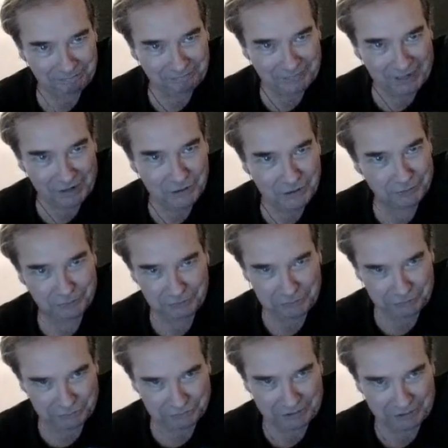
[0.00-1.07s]

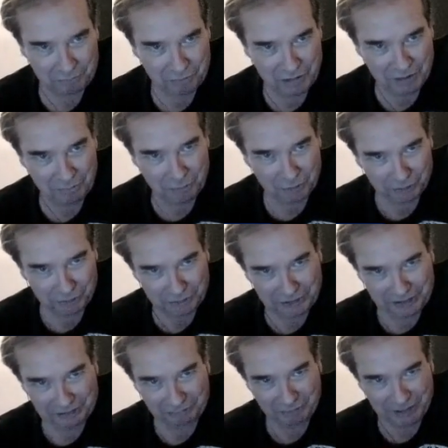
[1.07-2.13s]
unconscious somewhere more than
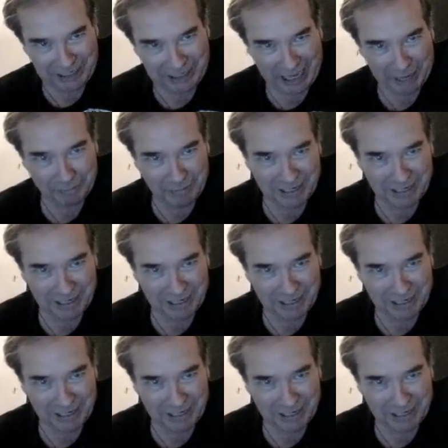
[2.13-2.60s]
in rehab.